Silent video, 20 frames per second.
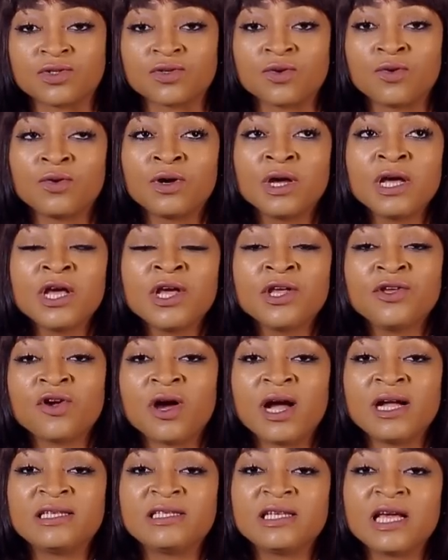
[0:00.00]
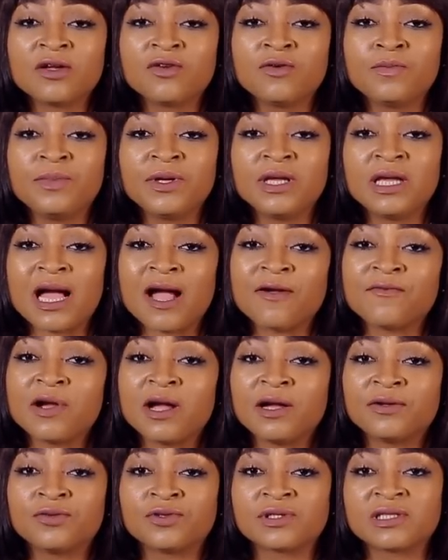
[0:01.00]
So your idea could be
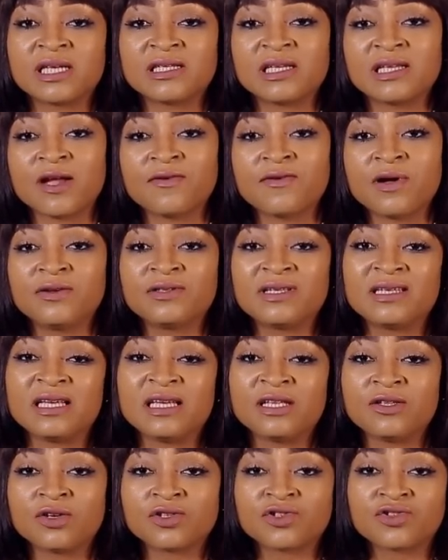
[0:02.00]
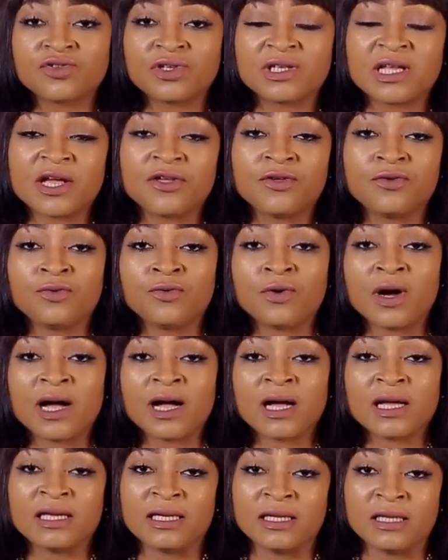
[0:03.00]
around or centered around the industry that you
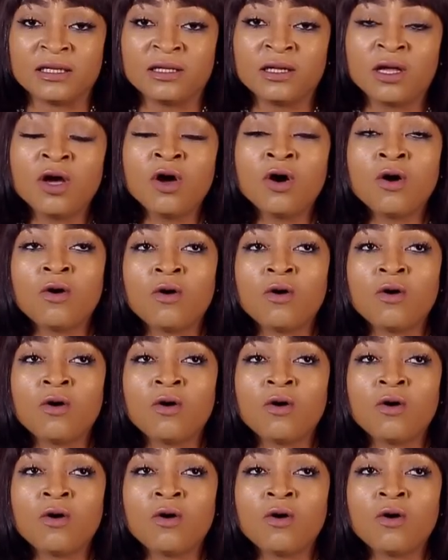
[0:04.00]
are in,